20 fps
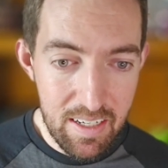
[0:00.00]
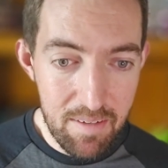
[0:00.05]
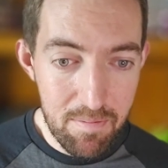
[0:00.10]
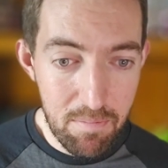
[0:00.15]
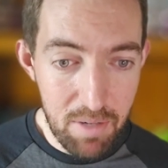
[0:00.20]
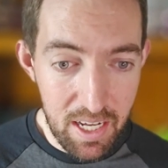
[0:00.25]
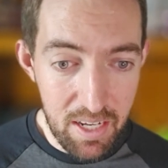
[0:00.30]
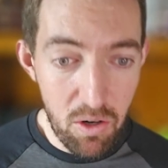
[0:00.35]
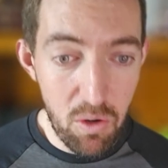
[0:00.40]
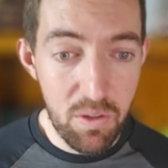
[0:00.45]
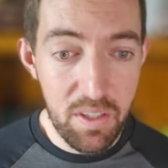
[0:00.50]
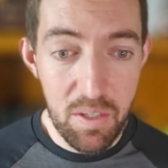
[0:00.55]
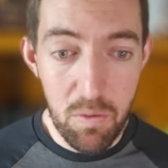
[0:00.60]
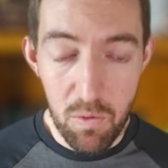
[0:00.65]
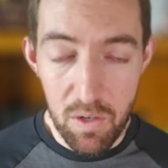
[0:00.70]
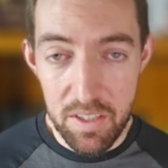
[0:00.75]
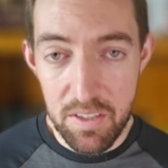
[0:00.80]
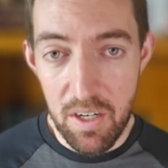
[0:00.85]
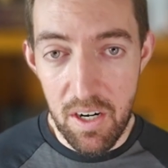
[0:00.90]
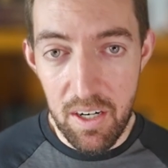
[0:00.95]
but only
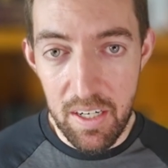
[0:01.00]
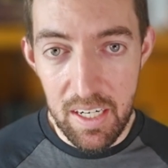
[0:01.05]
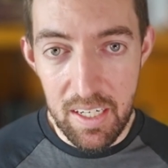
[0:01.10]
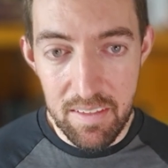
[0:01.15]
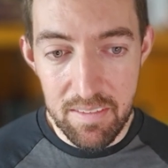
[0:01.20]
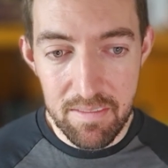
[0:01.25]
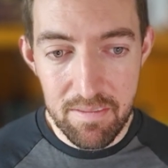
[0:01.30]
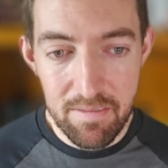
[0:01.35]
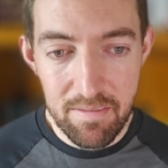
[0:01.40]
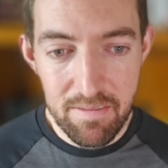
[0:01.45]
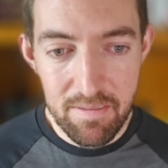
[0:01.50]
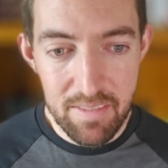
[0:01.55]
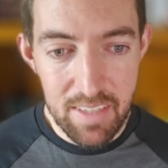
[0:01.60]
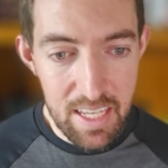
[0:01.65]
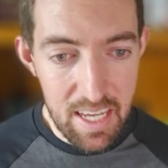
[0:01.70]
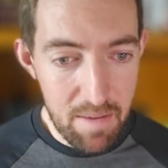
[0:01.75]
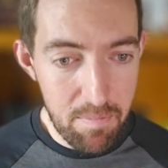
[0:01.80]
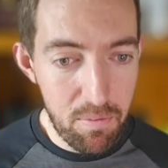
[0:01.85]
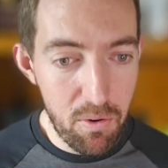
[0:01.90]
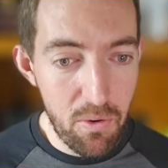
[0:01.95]
one target. The
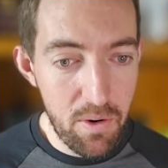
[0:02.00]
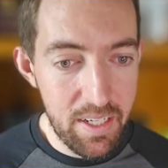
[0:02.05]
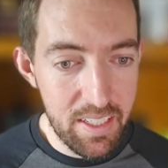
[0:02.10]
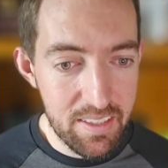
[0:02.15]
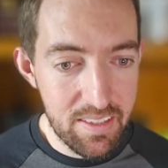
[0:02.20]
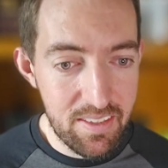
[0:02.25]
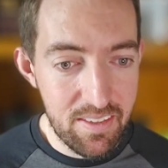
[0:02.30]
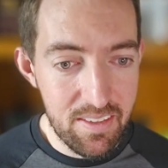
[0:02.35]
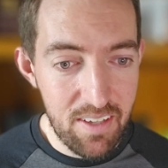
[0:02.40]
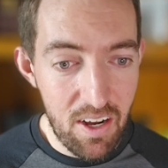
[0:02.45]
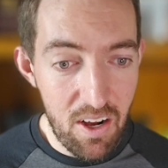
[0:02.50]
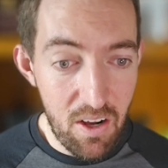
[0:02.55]
hit points